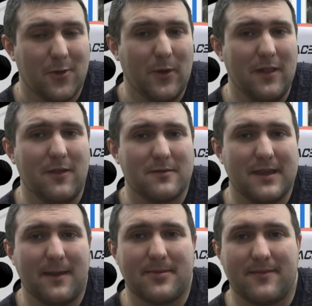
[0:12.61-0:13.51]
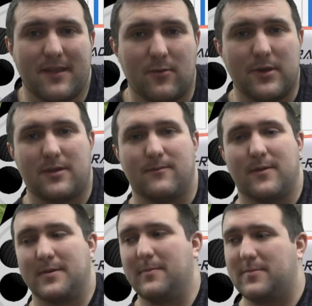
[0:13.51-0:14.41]
quite a long time since I've done a
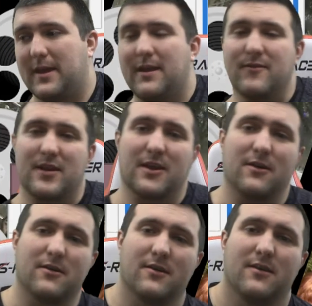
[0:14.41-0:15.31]
WiiCubeFilms update video.